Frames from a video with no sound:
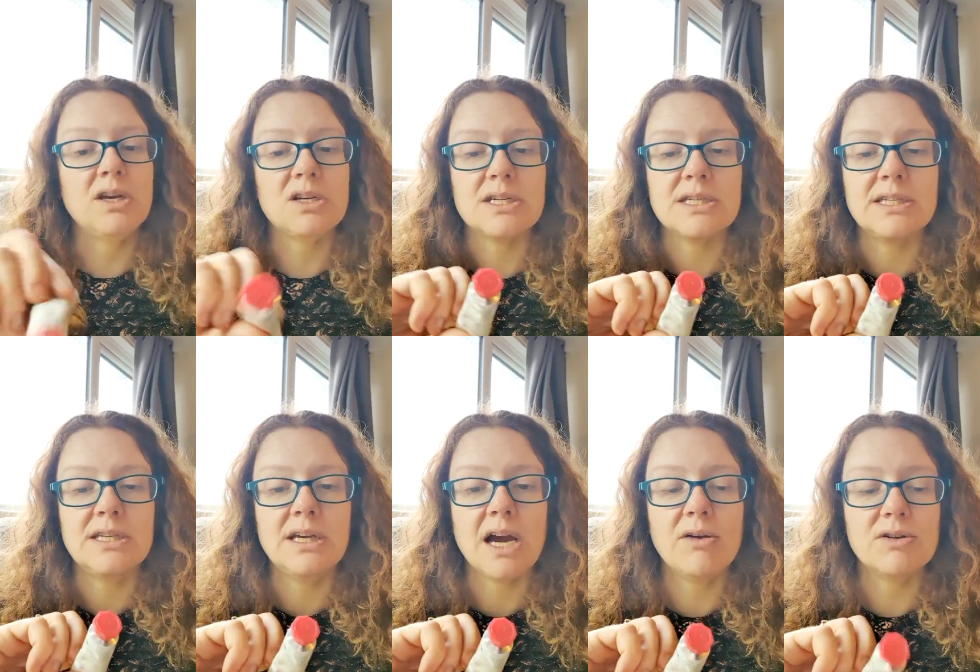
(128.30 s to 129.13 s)
to
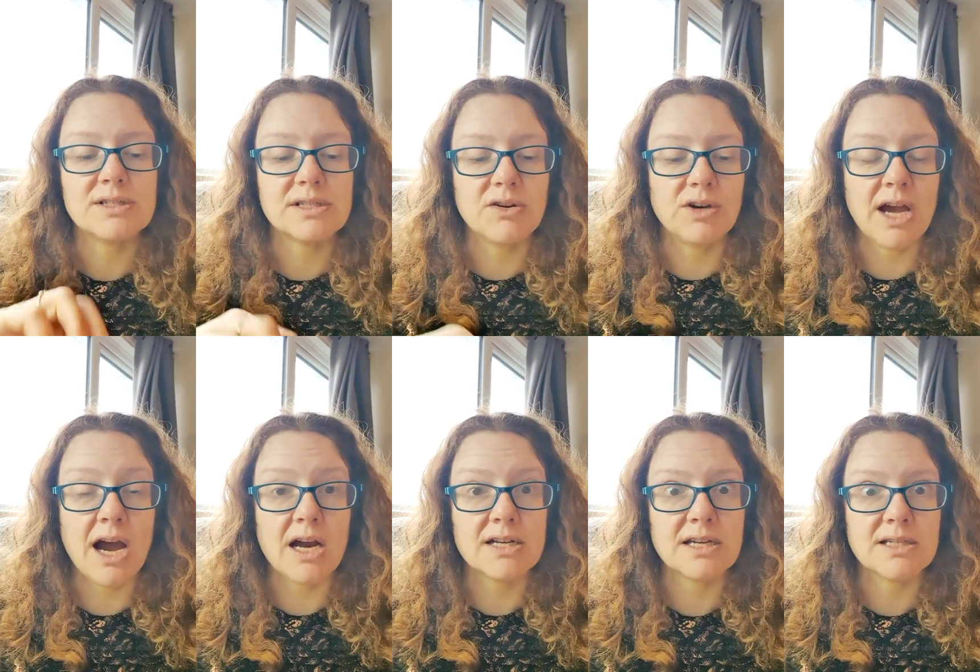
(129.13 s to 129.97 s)
see how your skin
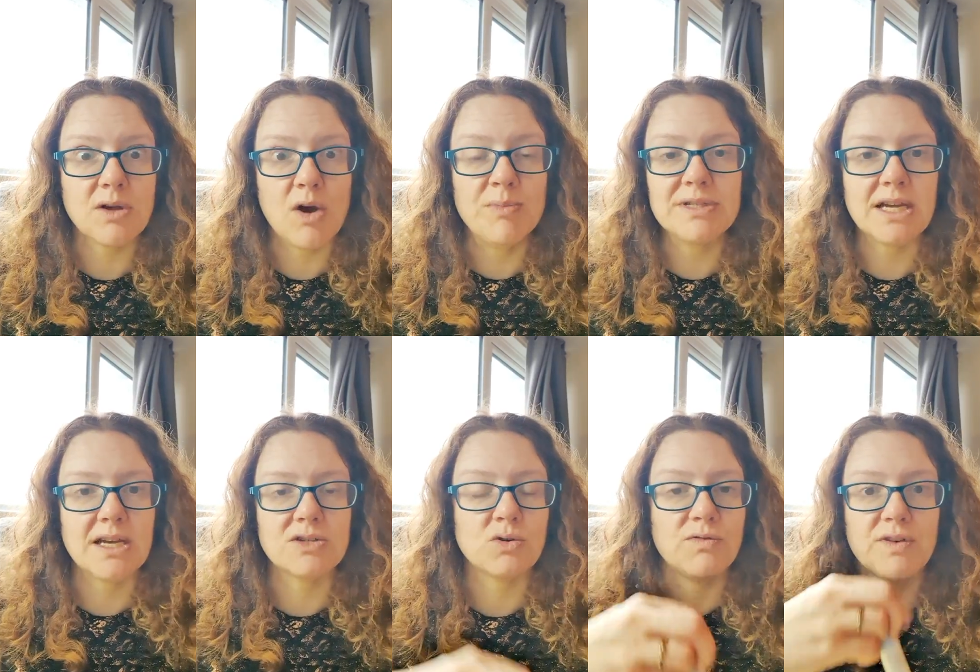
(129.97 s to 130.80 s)
reacts. That's almost
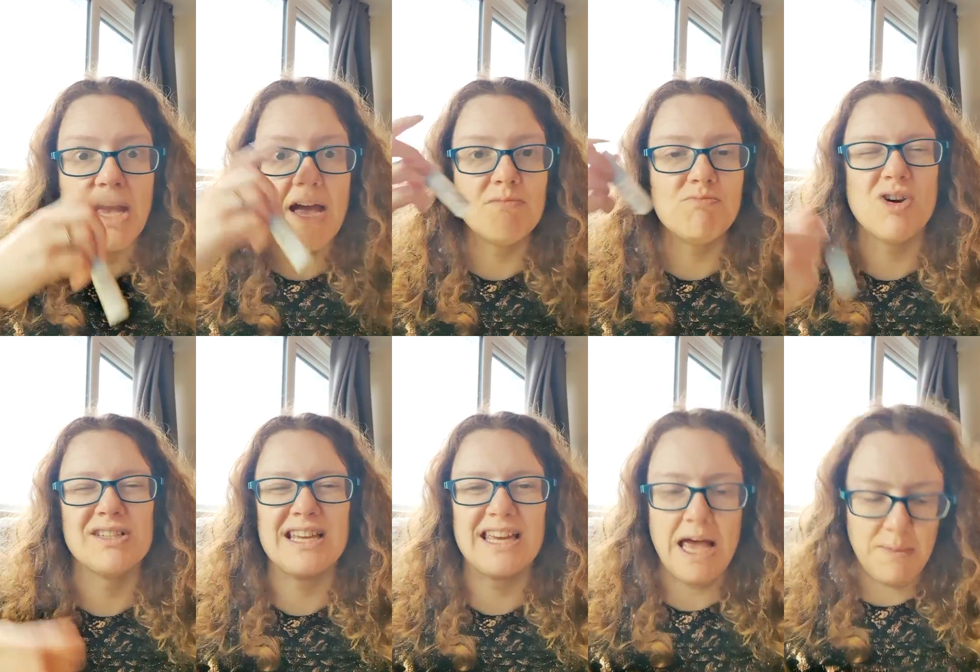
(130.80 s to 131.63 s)
like a sort of,
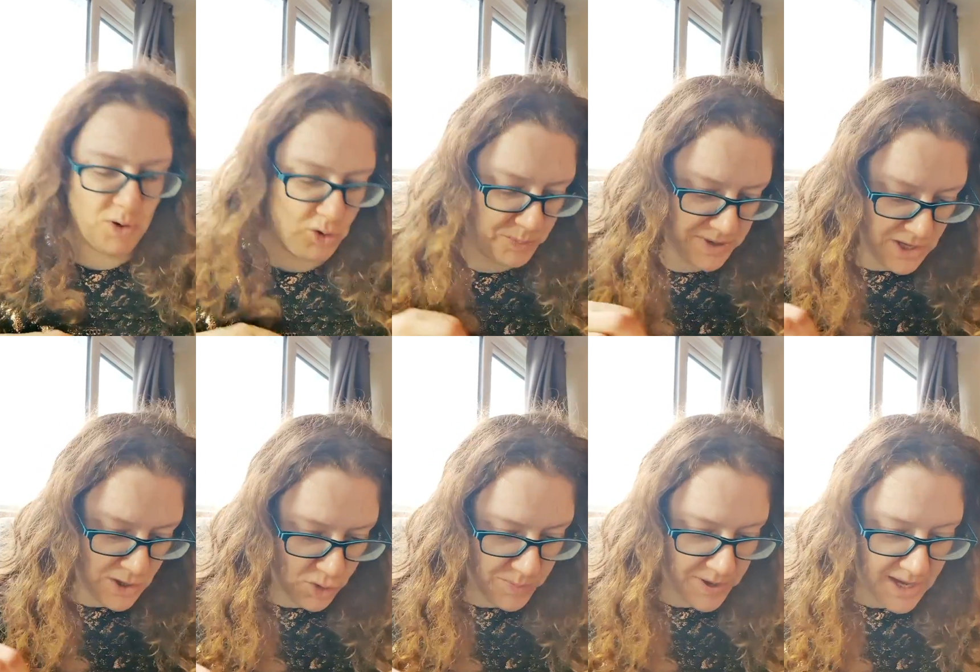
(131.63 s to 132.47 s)
not like chemical
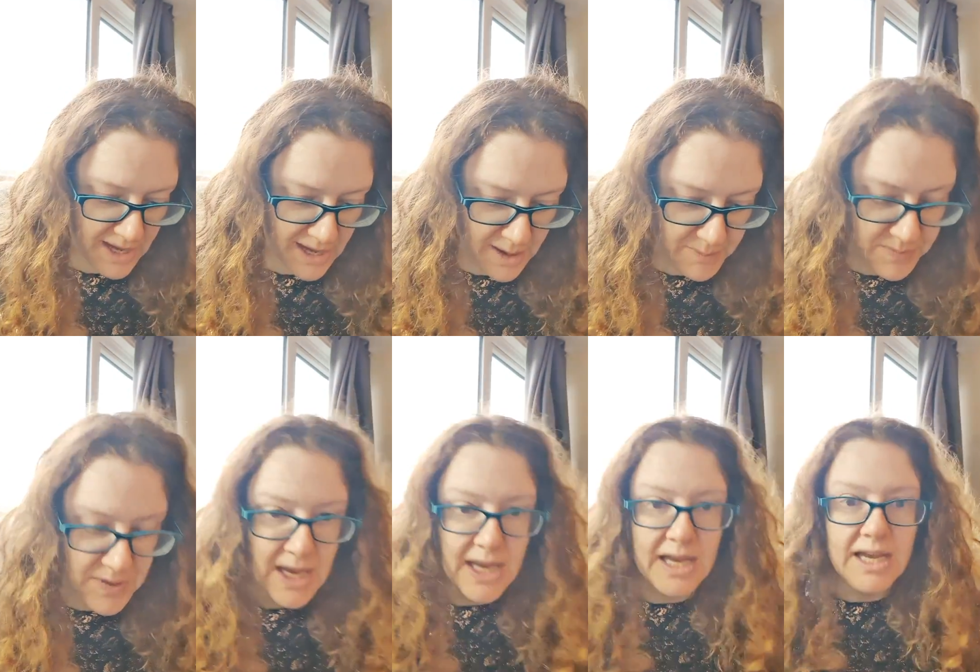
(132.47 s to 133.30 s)
peel, but um,
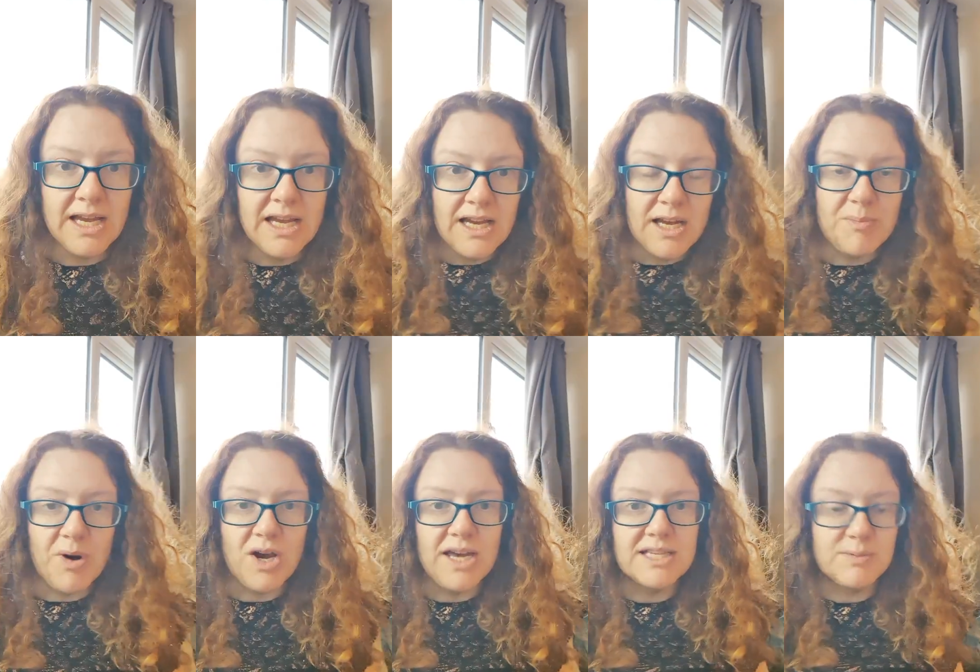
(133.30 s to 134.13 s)

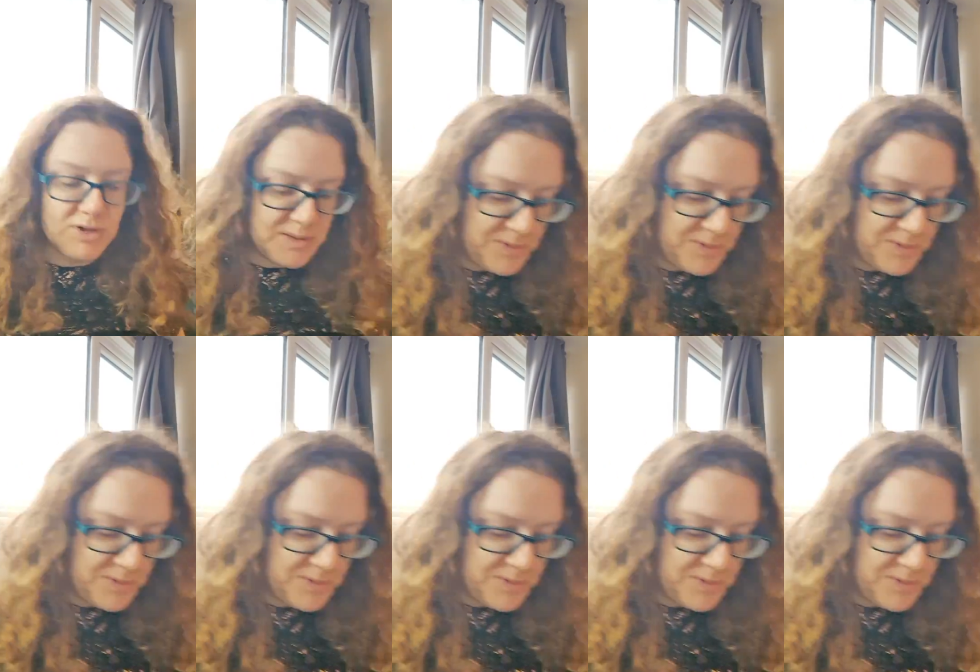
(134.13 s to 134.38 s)
but it's supposed to be